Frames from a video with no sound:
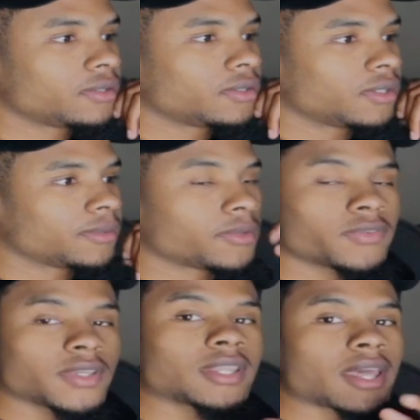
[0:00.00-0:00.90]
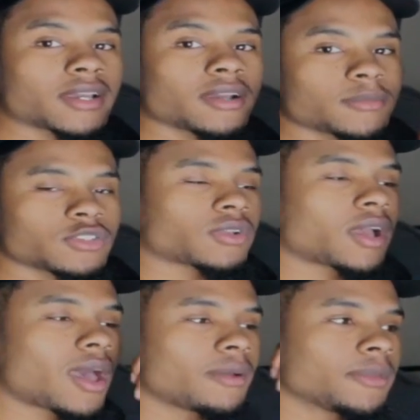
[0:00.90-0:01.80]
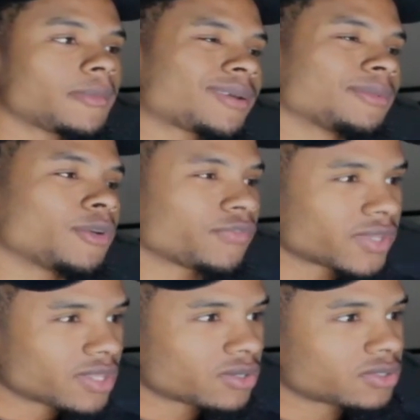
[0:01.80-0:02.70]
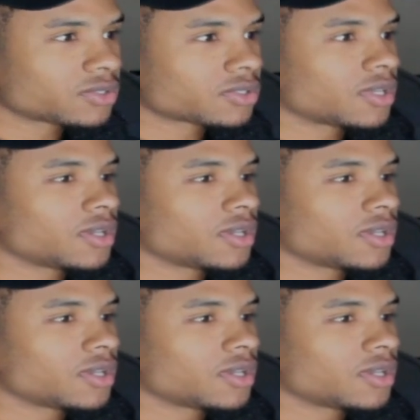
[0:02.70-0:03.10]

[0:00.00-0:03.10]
Don't forget to like, comment, subscribe. I'll be back with more videos.